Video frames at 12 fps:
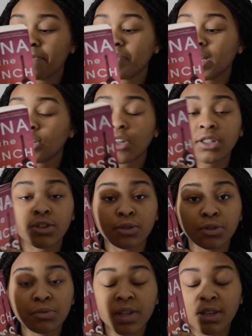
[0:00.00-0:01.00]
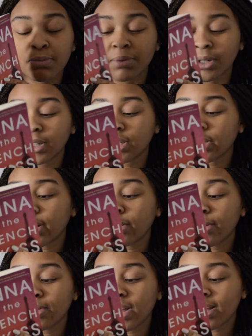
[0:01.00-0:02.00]
There's also 2 other books,
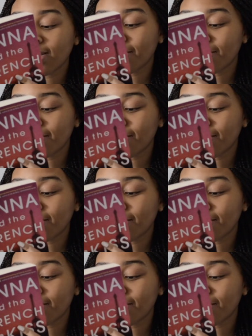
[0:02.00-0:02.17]
Lola and